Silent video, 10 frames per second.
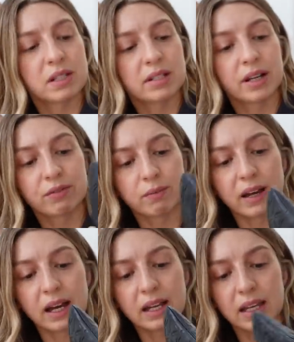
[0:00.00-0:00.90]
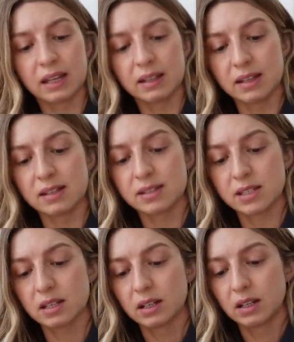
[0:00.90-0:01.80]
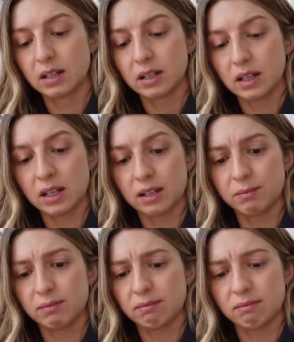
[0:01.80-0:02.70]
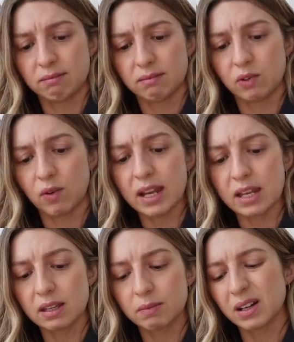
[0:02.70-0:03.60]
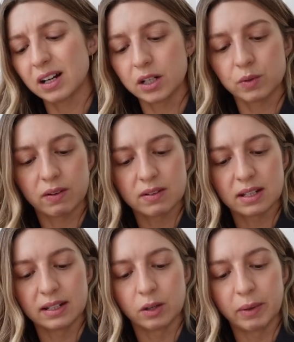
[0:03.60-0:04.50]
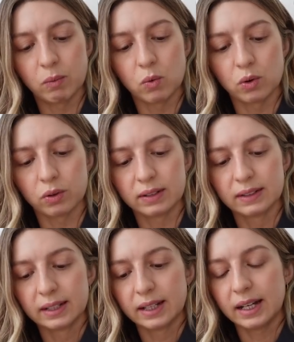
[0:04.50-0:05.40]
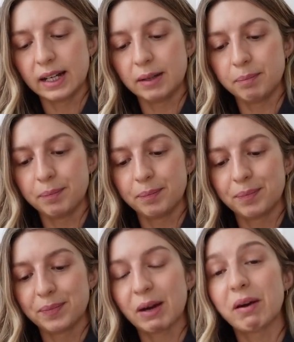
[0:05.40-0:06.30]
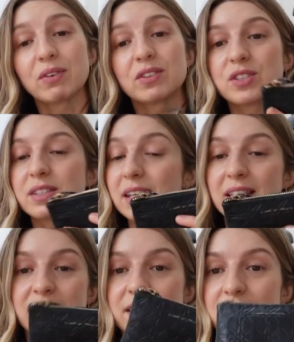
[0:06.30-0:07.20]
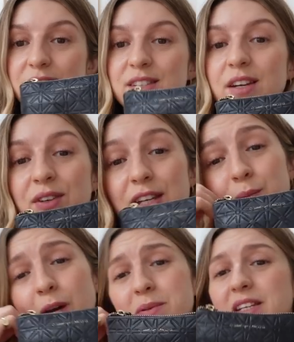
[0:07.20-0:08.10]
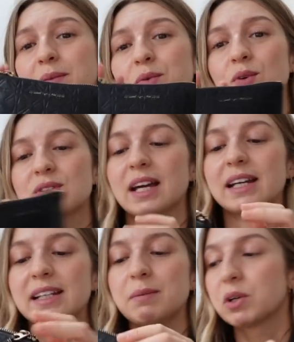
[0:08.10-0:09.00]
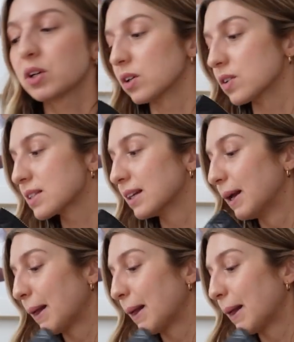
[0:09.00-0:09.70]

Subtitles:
but aside from that, it is great. The hardware is a little bit worn. However, just this isn't serving its purpose anymore, sadly, because